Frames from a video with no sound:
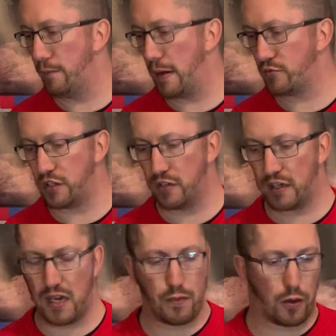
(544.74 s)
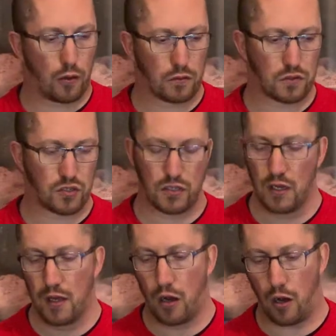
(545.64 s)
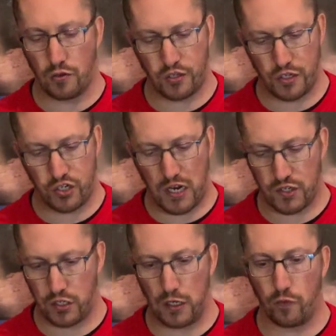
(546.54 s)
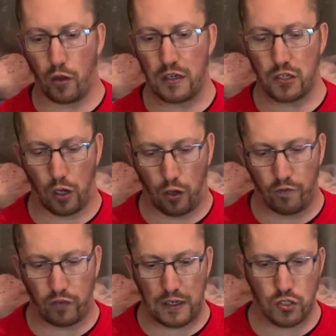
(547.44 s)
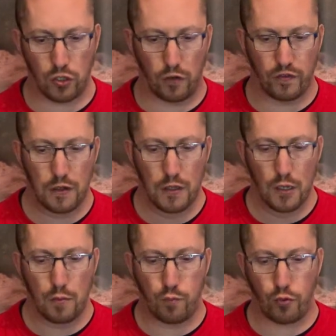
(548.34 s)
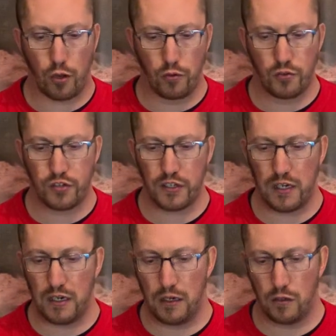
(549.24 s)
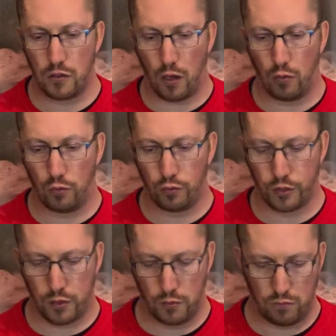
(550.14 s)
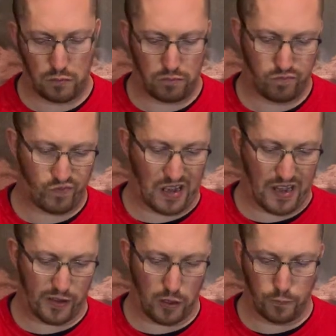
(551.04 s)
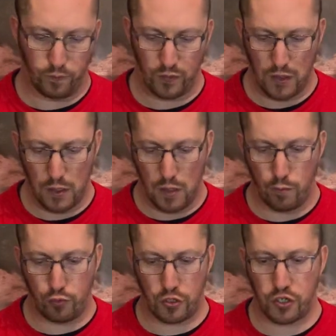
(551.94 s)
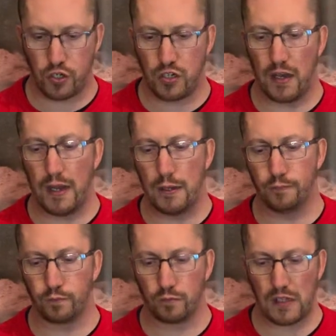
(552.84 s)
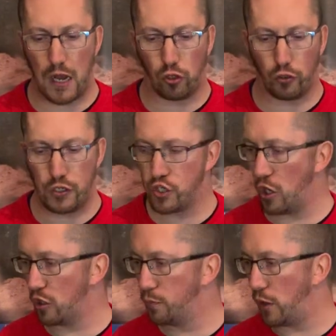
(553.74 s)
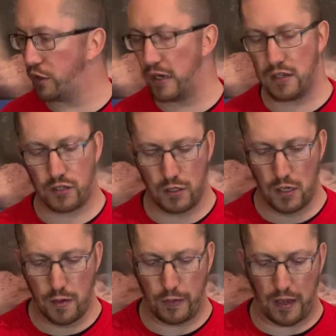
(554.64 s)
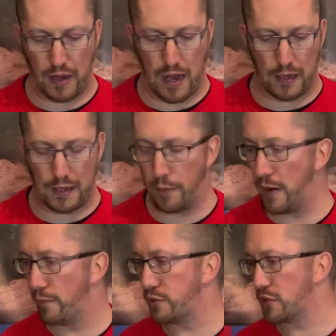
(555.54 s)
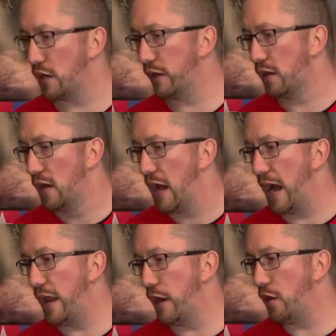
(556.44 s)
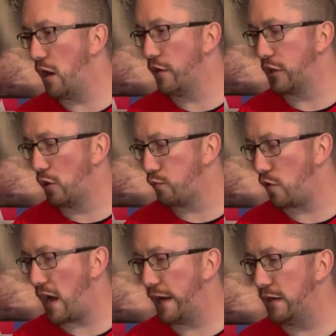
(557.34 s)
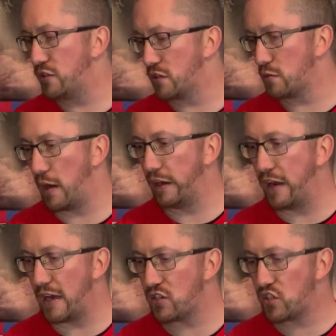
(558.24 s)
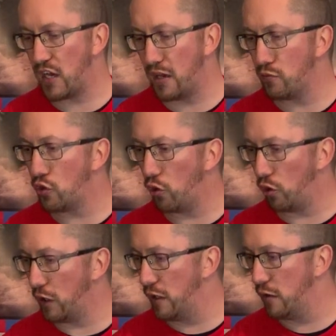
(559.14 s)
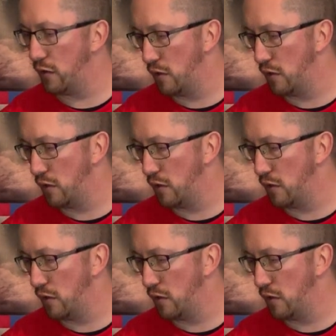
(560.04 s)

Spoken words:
mounting the gearbox onto the chassis. You've got these lovely sort of bronzy gold, I don't know, brushed alloy shock bodies, like the high cap dampers, aren't they? And then the uprights as well in that same colour.